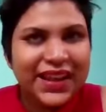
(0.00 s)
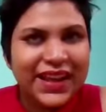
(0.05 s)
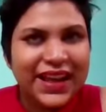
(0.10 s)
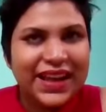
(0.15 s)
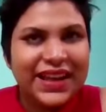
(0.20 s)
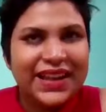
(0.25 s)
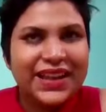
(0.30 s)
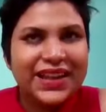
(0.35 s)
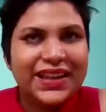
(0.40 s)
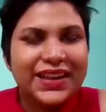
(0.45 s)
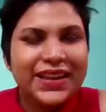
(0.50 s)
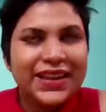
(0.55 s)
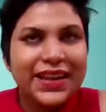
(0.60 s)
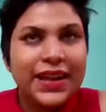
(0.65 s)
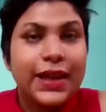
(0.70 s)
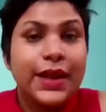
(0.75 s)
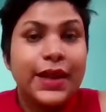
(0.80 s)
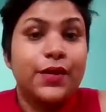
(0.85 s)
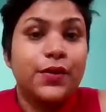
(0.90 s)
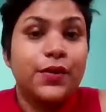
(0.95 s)
I
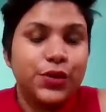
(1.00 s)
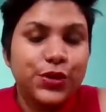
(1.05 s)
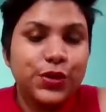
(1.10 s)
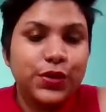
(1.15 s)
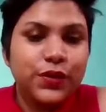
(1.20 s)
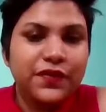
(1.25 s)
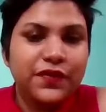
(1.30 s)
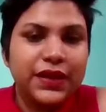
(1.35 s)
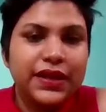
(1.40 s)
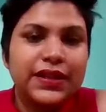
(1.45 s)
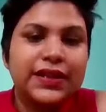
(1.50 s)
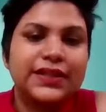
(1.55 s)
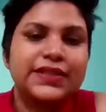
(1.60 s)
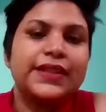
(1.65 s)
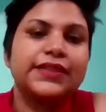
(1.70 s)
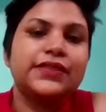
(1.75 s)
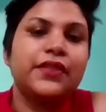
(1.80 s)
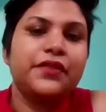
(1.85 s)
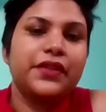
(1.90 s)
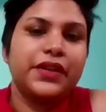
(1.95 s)
do feel a
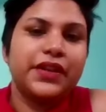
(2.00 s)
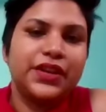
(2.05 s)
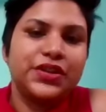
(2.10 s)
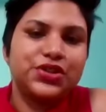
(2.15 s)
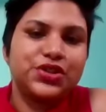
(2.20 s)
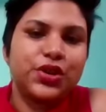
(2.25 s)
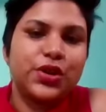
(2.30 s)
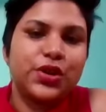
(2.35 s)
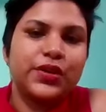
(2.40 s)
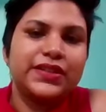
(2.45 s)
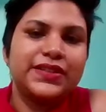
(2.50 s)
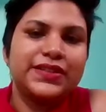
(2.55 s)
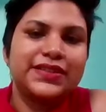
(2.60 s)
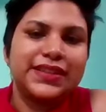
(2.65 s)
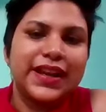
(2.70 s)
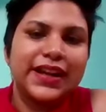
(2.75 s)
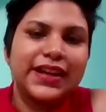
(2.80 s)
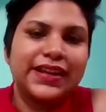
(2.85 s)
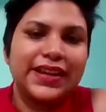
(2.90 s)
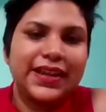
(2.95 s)
sense of reassurance
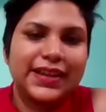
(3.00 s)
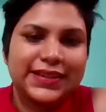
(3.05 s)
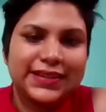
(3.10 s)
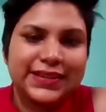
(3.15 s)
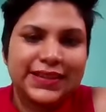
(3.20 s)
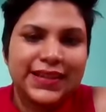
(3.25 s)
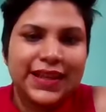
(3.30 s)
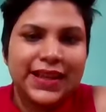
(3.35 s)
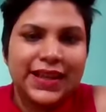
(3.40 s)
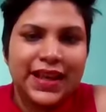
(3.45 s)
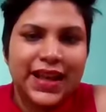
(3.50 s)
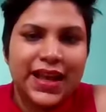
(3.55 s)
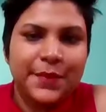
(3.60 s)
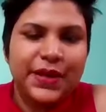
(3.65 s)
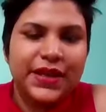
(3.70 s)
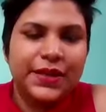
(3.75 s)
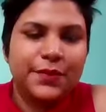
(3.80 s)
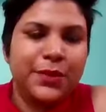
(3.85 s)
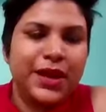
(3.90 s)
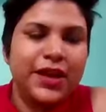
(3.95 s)
that yes, I
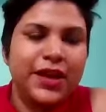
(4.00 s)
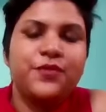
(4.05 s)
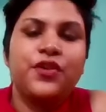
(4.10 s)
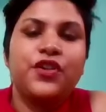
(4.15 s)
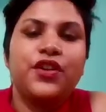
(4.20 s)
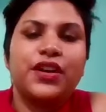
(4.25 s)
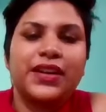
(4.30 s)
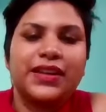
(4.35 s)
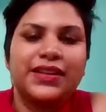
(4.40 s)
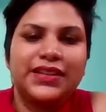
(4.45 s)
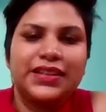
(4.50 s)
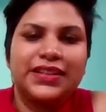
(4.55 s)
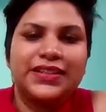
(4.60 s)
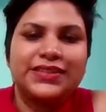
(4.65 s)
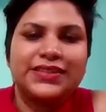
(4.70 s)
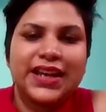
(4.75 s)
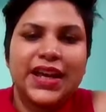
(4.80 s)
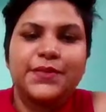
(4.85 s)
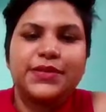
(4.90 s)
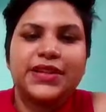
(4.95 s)
mean my work in these
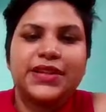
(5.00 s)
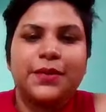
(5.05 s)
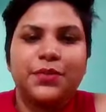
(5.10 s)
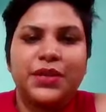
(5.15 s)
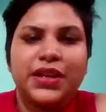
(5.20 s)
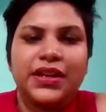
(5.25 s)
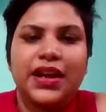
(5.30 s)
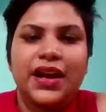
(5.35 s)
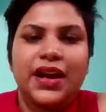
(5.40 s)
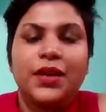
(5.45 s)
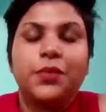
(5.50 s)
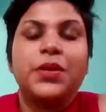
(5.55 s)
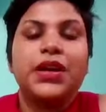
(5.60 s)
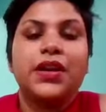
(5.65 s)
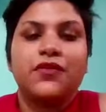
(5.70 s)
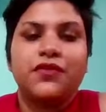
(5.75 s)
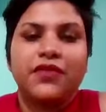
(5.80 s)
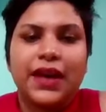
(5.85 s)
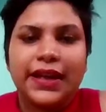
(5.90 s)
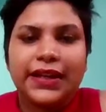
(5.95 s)
times are being
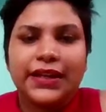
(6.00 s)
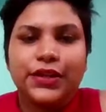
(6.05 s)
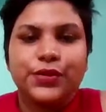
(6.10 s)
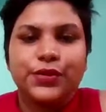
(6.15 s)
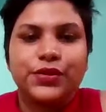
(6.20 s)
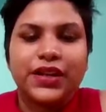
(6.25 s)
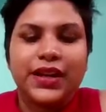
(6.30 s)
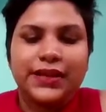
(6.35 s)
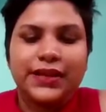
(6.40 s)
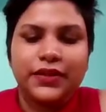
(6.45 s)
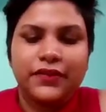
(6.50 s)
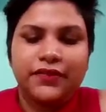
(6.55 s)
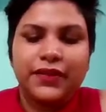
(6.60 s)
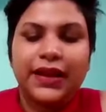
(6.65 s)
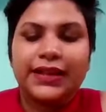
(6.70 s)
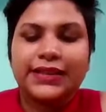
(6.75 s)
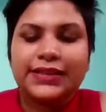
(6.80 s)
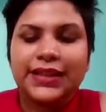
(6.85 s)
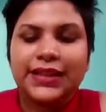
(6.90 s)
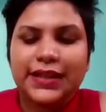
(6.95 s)
valued, and the
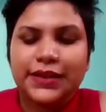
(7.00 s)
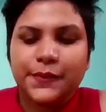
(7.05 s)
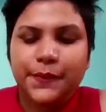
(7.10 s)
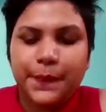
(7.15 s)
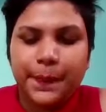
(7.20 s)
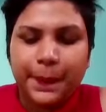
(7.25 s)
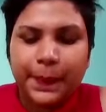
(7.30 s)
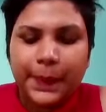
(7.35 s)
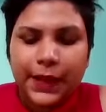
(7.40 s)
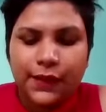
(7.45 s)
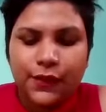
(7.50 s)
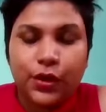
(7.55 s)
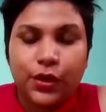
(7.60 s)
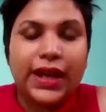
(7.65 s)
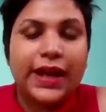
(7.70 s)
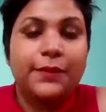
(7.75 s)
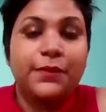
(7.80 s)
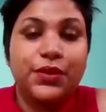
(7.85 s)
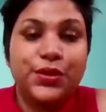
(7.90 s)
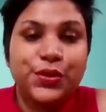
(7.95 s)
fact that what
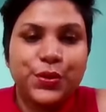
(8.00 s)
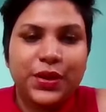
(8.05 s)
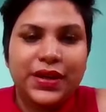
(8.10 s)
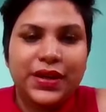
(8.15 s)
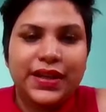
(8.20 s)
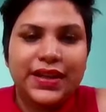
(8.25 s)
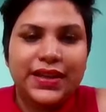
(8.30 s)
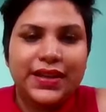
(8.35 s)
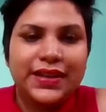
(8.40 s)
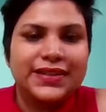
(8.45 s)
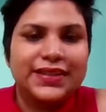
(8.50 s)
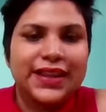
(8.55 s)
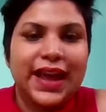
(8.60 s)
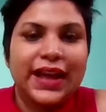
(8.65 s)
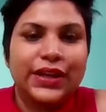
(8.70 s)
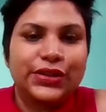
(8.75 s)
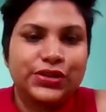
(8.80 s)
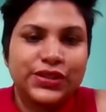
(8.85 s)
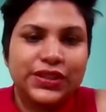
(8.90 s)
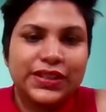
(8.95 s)
I'm doing is
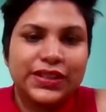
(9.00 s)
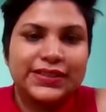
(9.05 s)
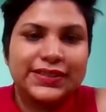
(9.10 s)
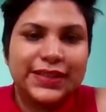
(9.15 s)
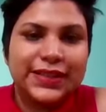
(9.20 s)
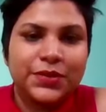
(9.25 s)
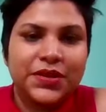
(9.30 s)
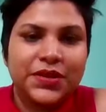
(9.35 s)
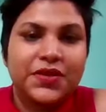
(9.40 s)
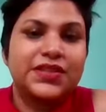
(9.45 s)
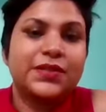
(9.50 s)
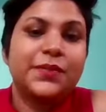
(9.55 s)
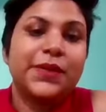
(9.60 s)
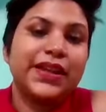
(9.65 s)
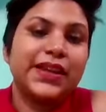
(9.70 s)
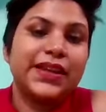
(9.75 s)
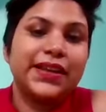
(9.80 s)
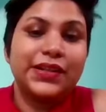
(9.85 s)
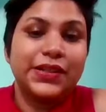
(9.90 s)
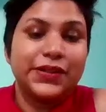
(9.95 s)
actually something that's
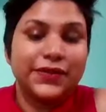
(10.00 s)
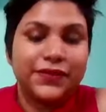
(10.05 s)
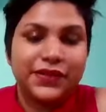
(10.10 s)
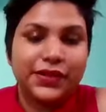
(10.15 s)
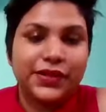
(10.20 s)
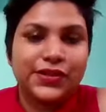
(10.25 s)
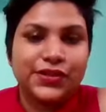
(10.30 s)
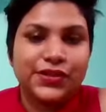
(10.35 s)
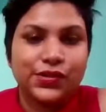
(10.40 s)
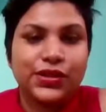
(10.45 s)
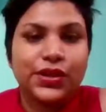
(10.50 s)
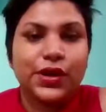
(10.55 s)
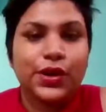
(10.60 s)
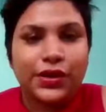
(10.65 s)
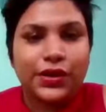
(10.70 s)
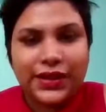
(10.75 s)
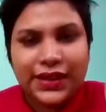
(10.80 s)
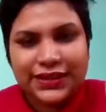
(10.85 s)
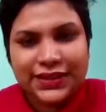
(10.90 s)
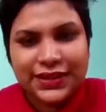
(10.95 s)
making a difference to the
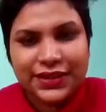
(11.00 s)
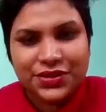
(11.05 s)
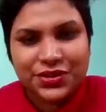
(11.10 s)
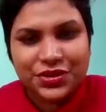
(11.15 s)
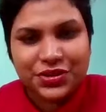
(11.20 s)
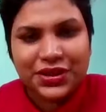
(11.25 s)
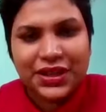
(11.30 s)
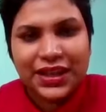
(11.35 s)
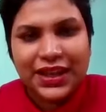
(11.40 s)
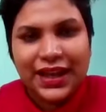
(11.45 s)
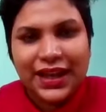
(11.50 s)
organization,